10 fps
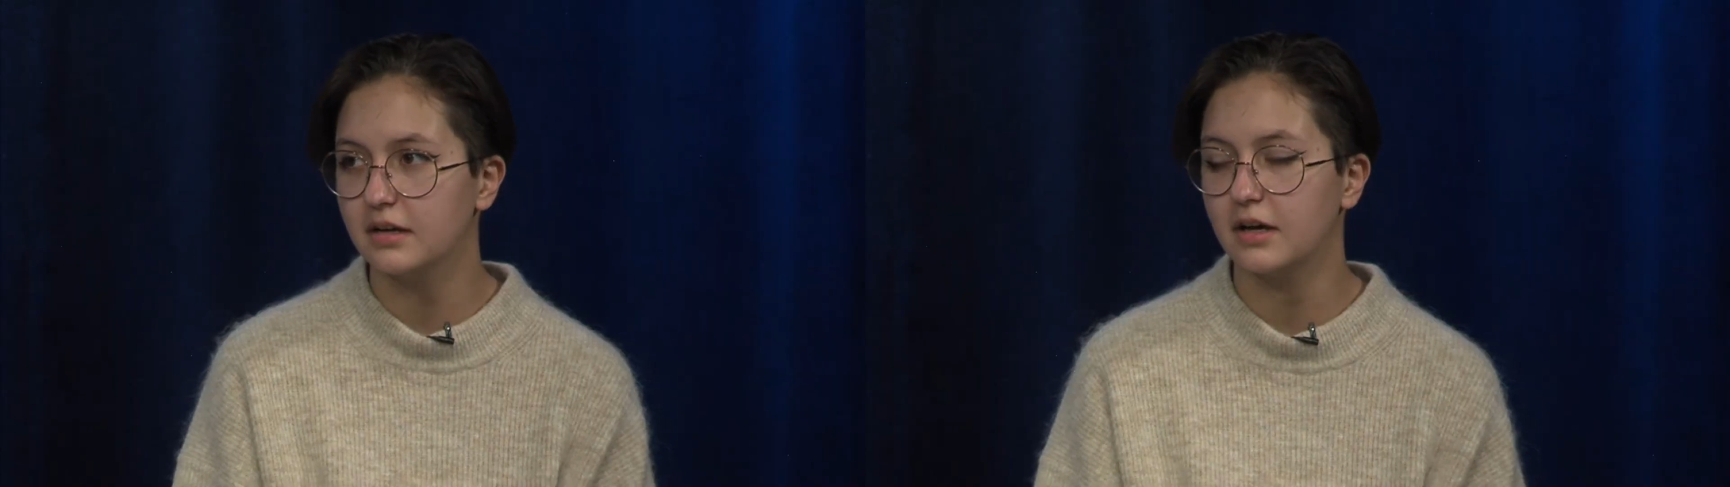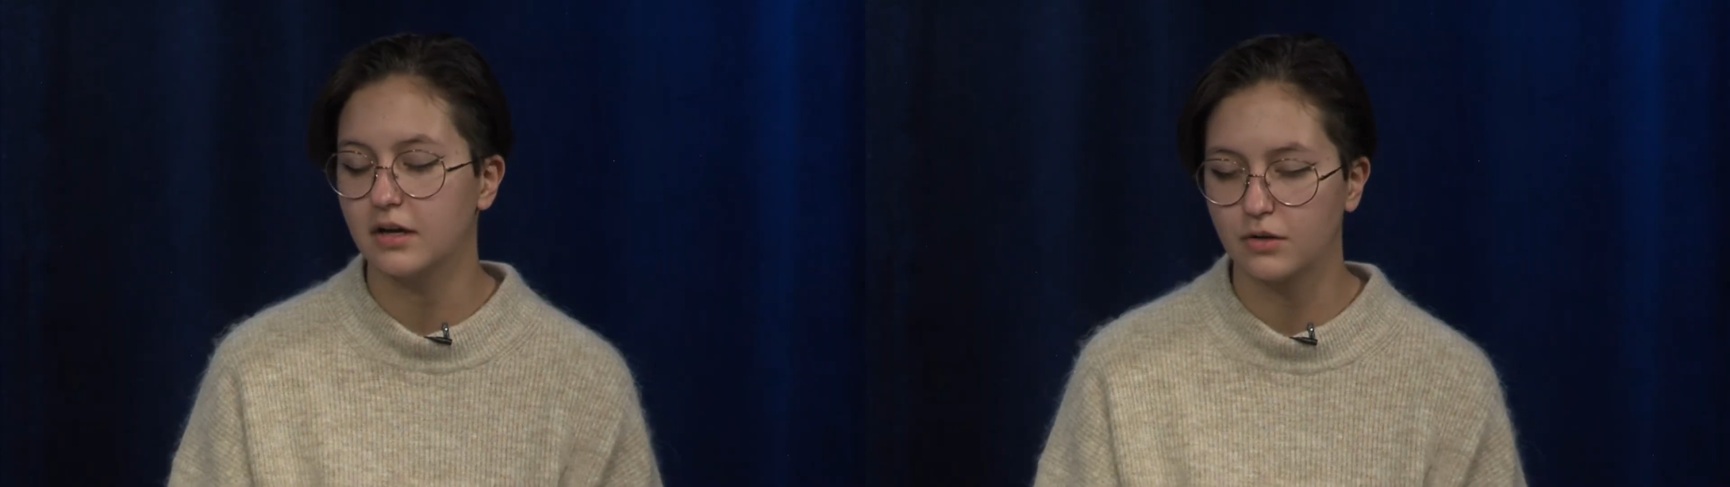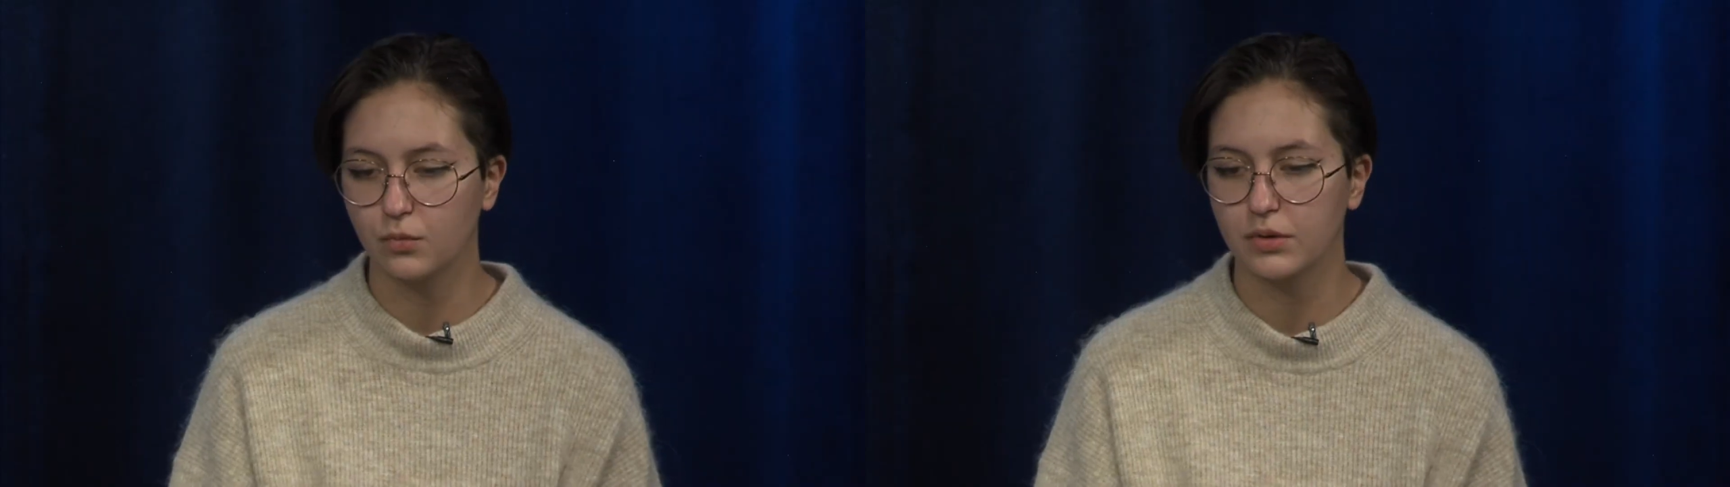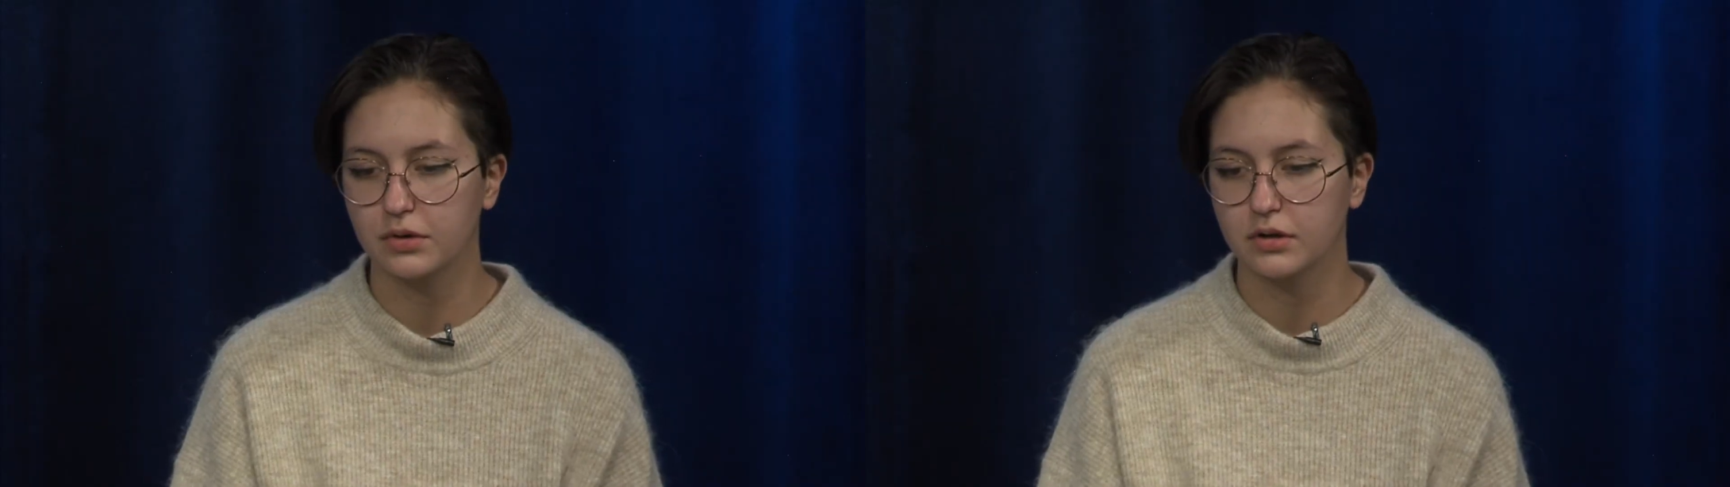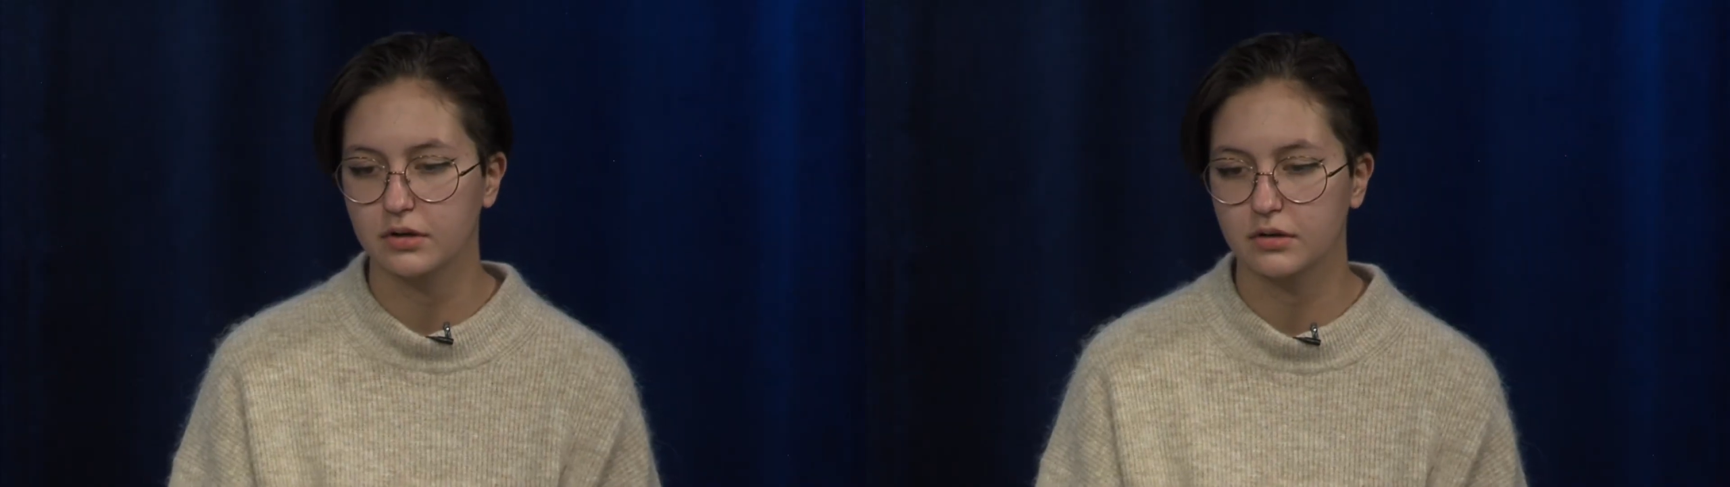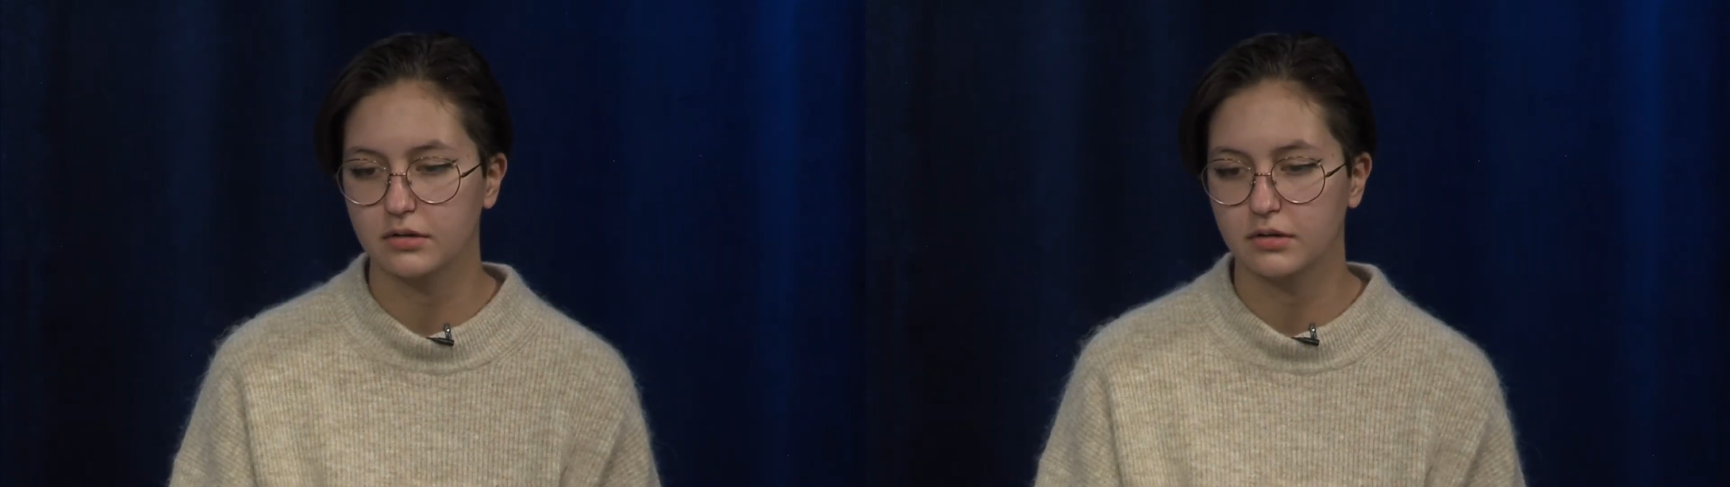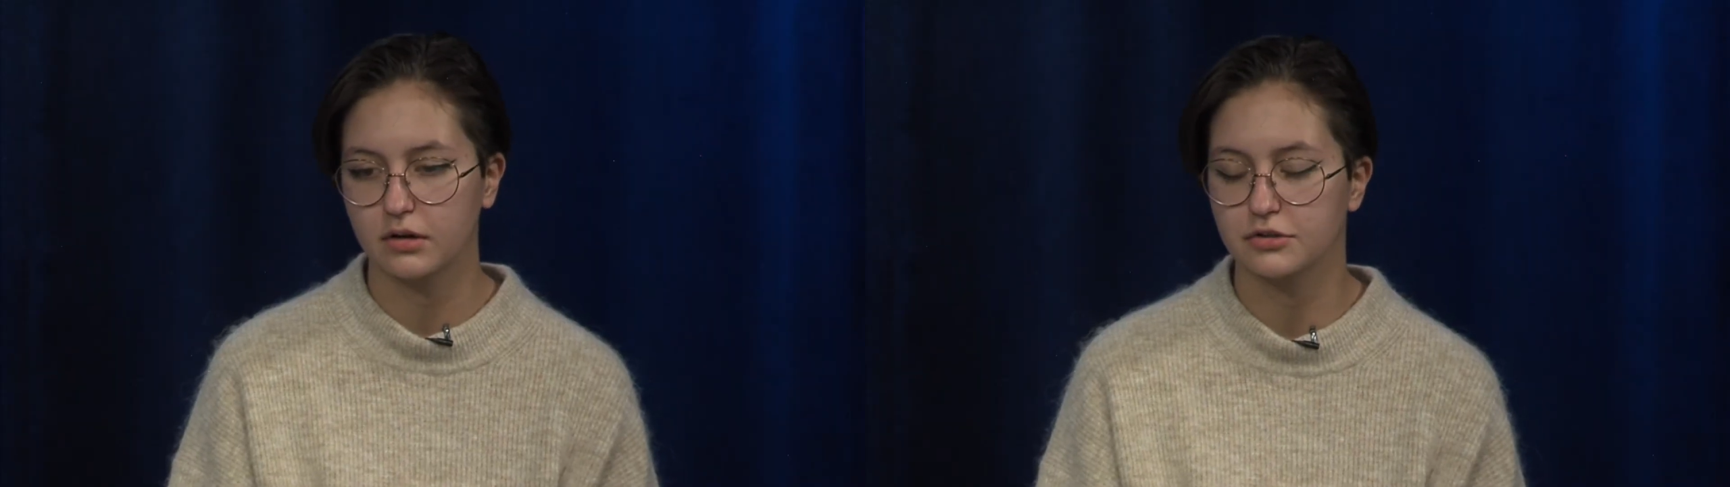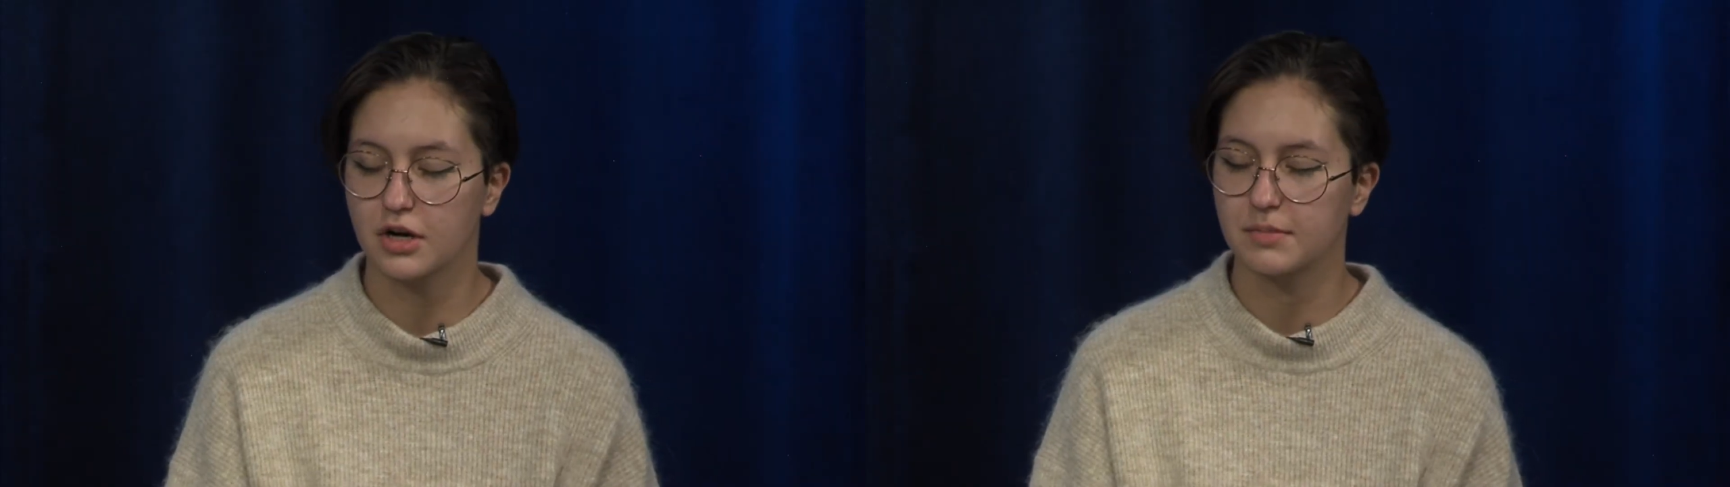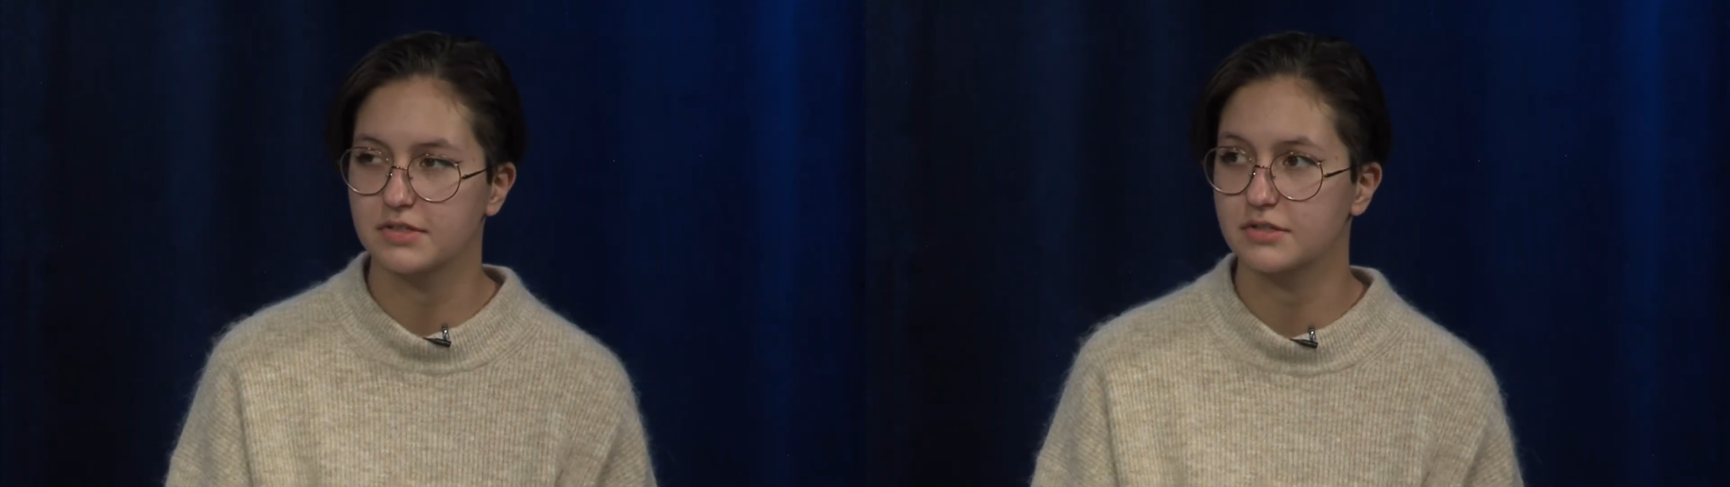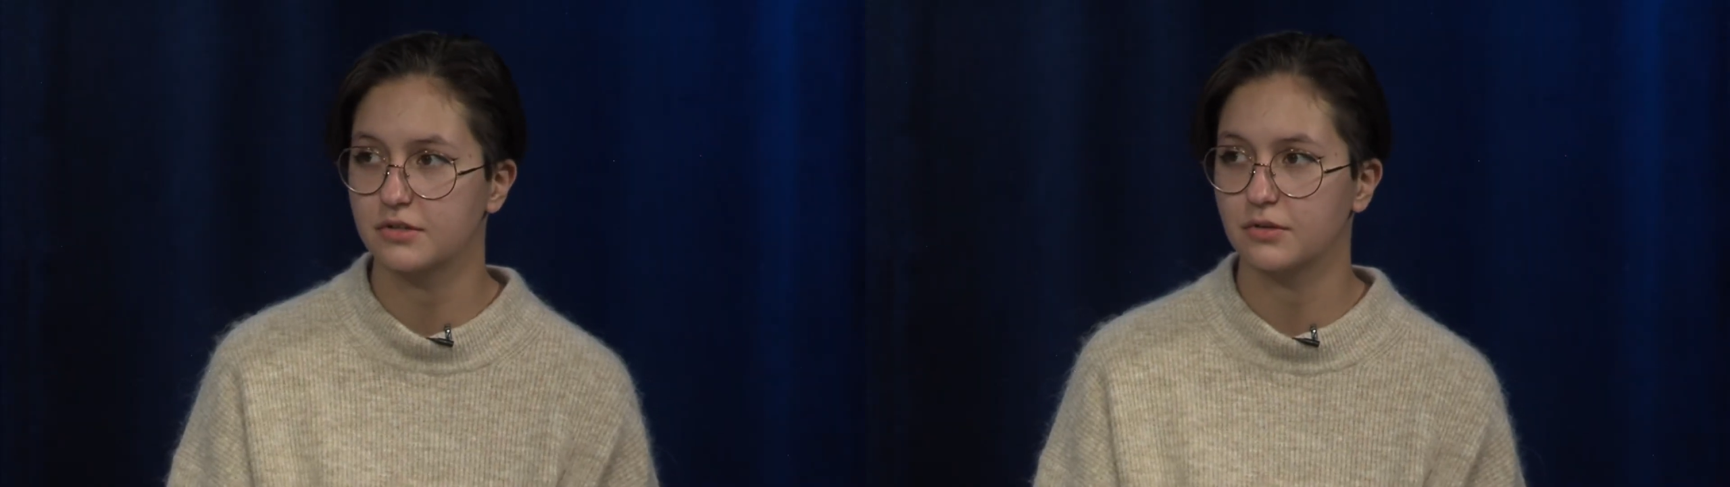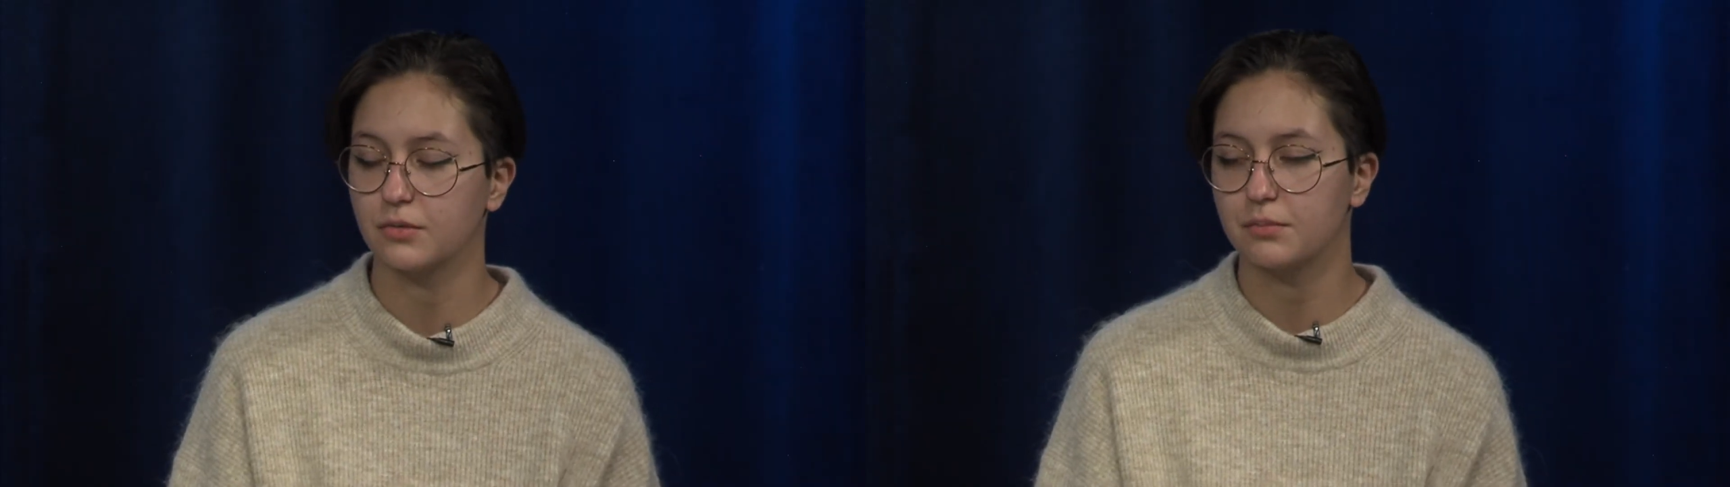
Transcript: and we were our job is to